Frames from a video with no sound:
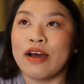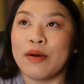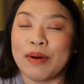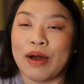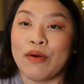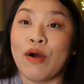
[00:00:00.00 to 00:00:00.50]

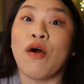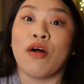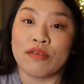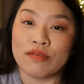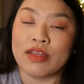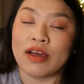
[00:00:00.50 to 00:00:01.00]
about
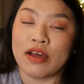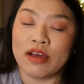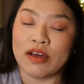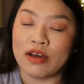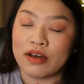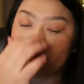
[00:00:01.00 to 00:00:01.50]
all of the
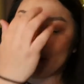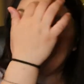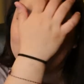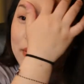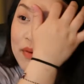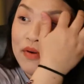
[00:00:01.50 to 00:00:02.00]

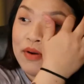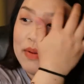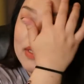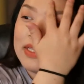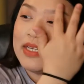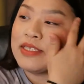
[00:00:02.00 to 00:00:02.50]

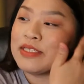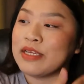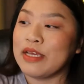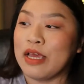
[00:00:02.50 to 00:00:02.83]
performances.